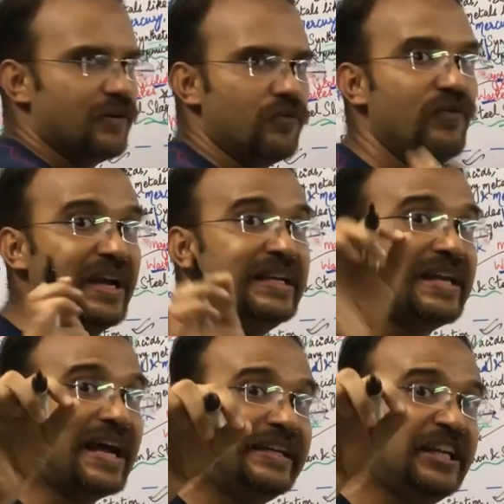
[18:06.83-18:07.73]
When
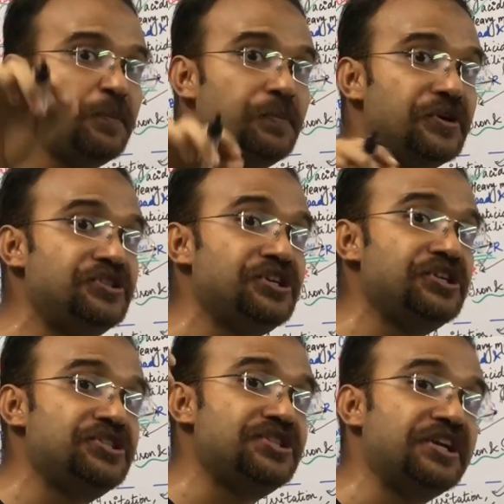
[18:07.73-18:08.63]
NTPC
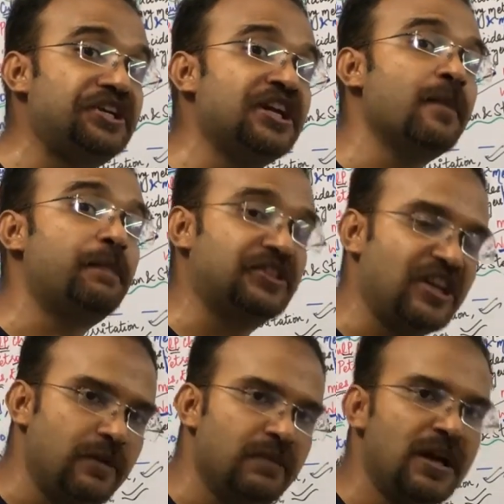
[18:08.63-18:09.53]
is setting up a
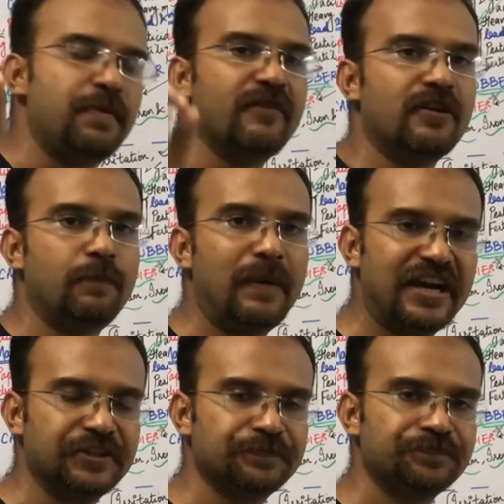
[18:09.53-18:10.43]
thermal power
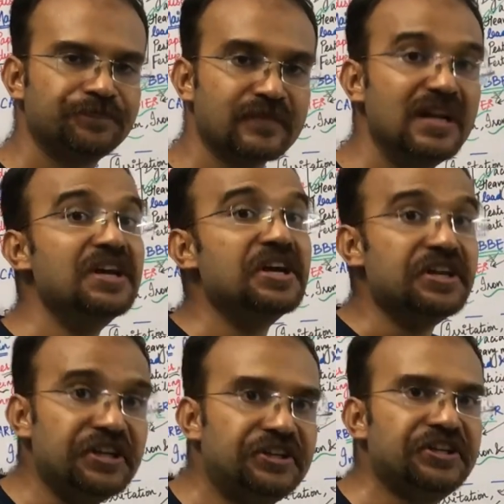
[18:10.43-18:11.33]
plant,
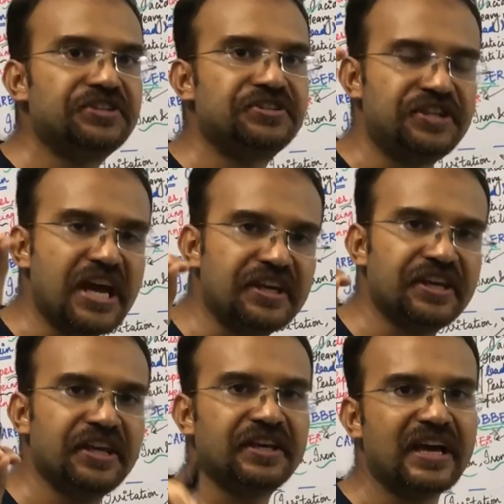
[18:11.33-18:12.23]
it is
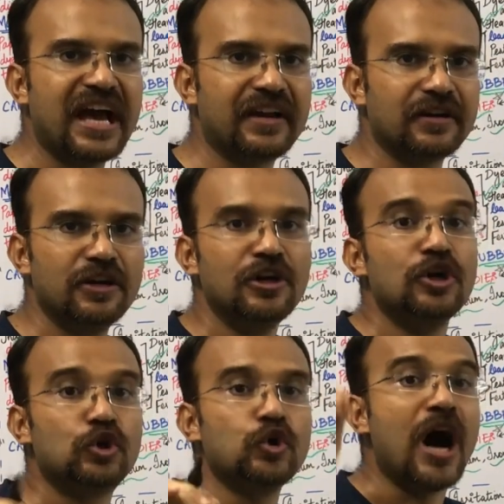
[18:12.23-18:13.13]
taking care
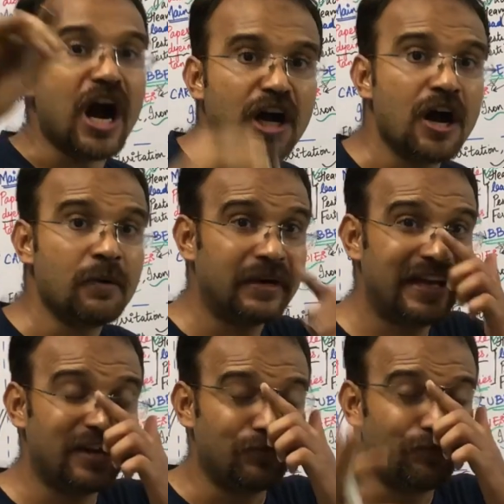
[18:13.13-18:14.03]
to
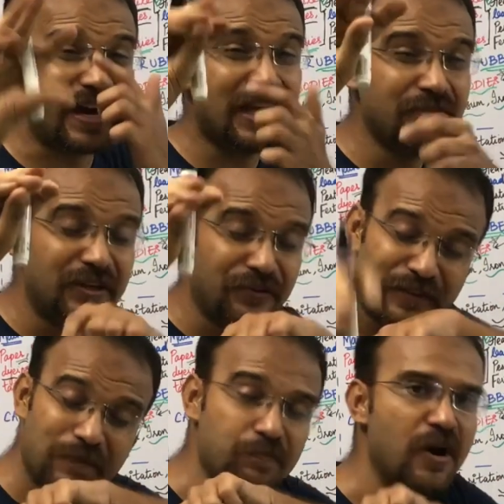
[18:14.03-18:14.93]
accommodate 5
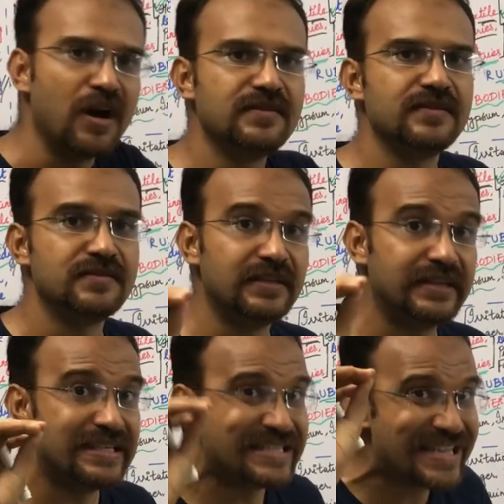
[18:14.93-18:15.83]
different policies. It
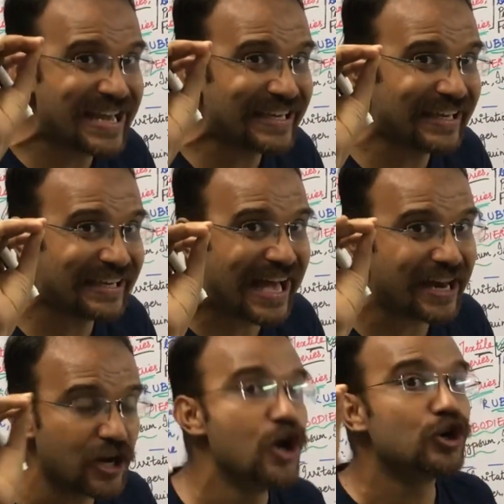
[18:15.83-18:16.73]
is taking
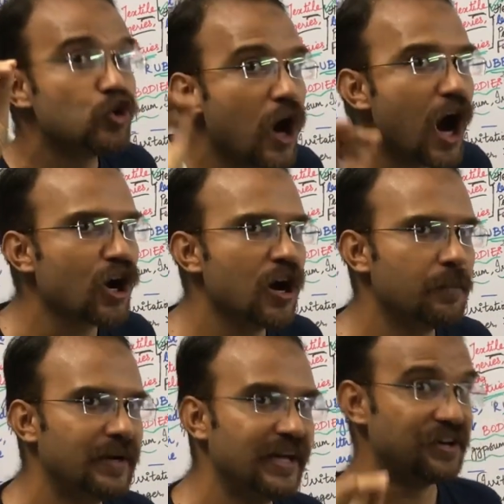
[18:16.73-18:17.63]
care to
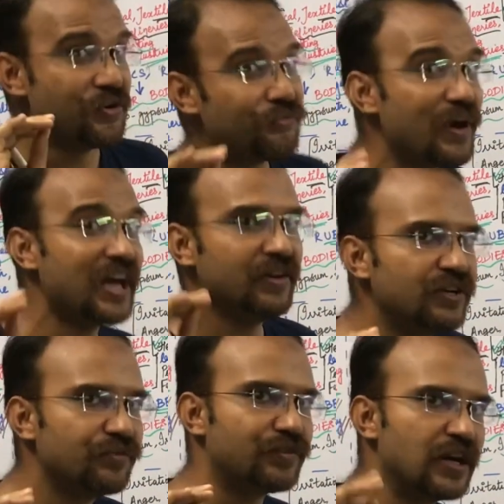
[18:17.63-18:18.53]
accommodate 5
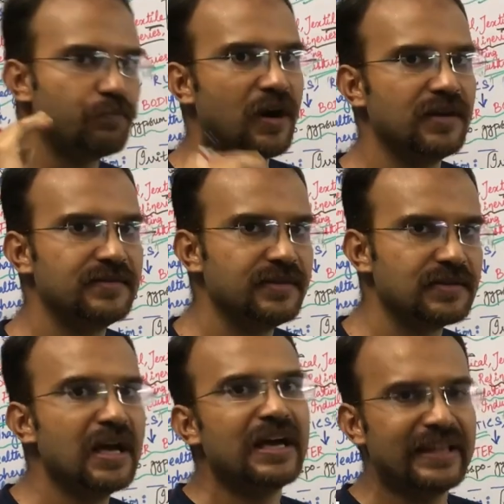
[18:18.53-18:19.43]
different policies.
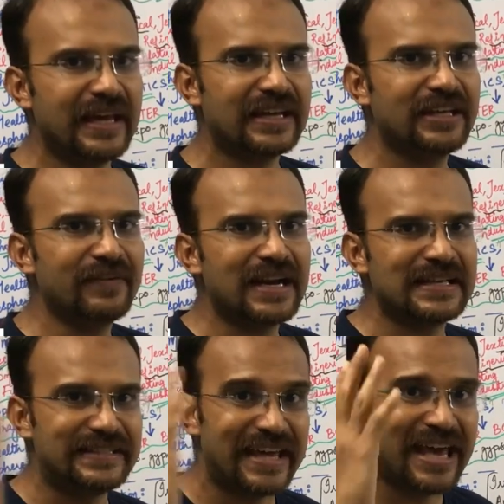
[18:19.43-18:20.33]
They are given
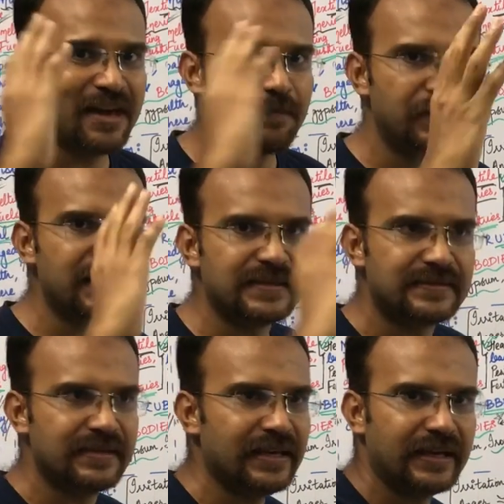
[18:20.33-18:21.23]
as A, B,
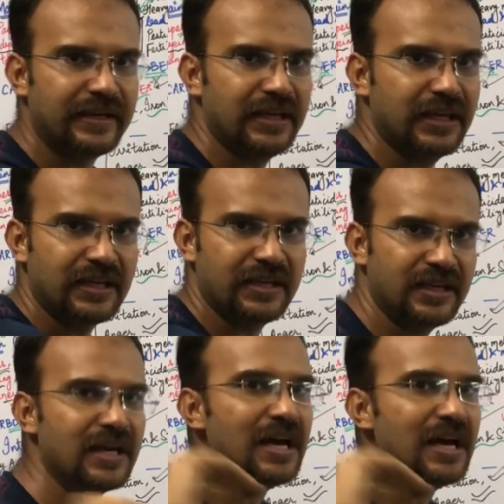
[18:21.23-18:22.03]
C, D, E.